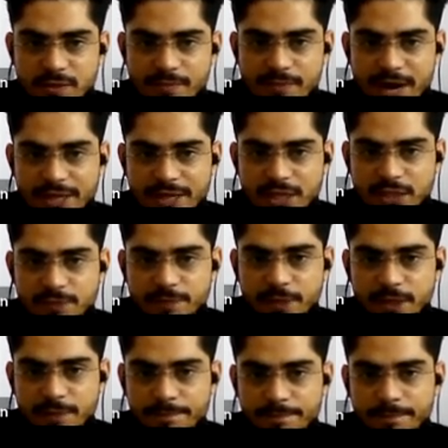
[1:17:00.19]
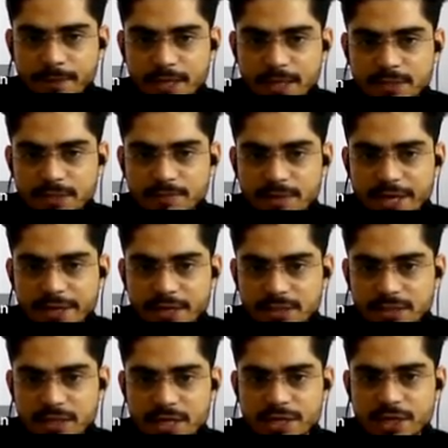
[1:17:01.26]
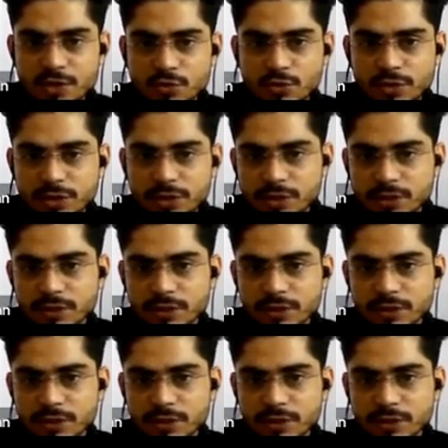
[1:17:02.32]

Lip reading: minus b plus minus under root